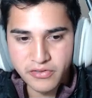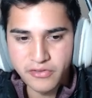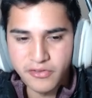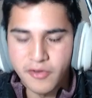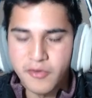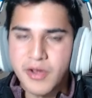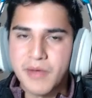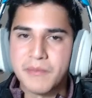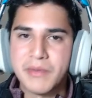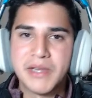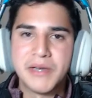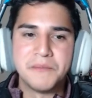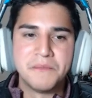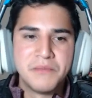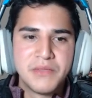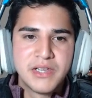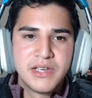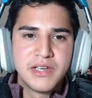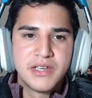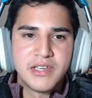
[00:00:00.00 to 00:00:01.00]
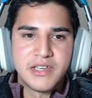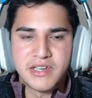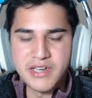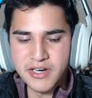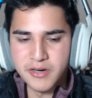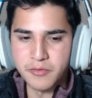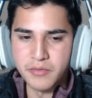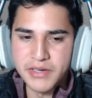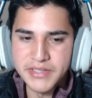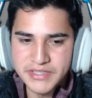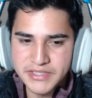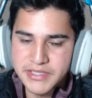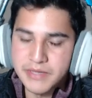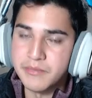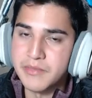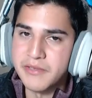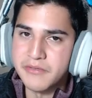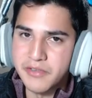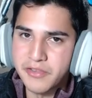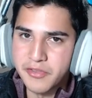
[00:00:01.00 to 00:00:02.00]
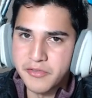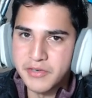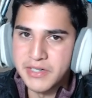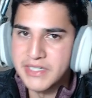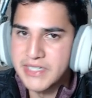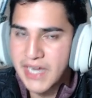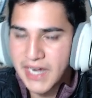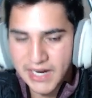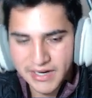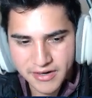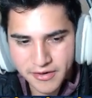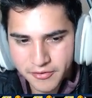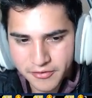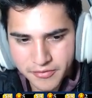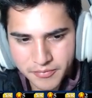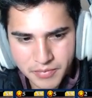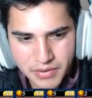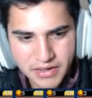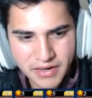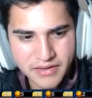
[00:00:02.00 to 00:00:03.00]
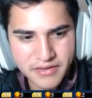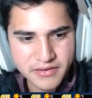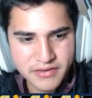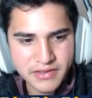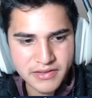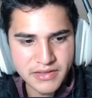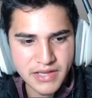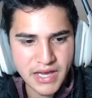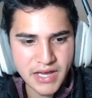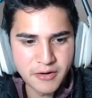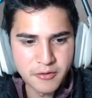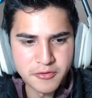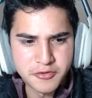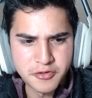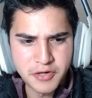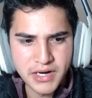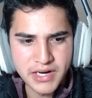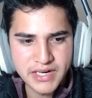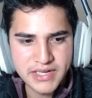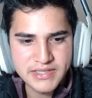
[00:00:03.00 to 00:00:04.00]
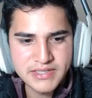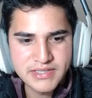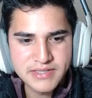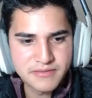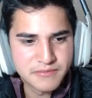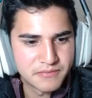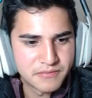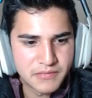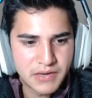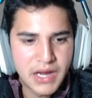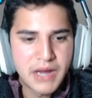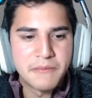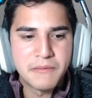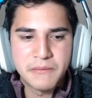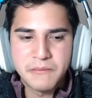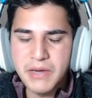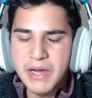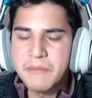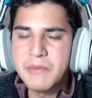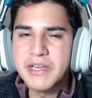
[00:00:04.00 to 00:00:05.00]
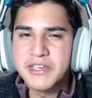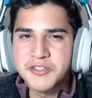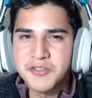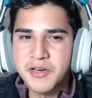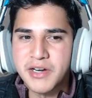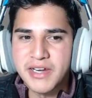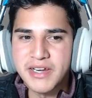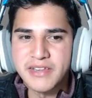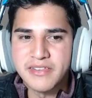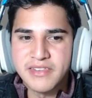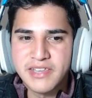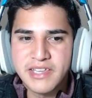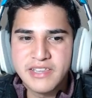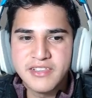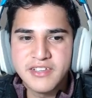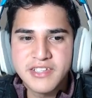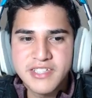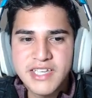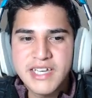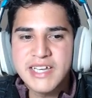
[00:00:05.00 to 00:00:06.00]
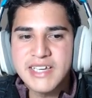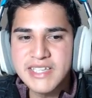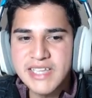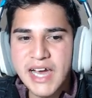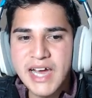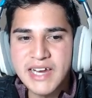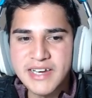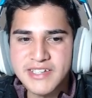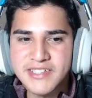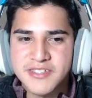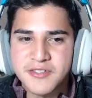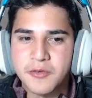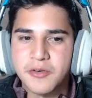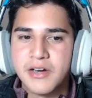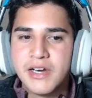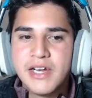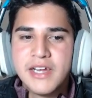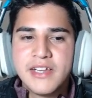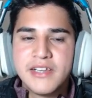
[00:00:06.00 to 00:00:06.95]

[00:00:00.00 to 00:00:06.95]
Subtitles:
So I mean, you gotta run some level 3 dinos, but other than that, or dragons? I meant dragons. He looks like a dinosaur.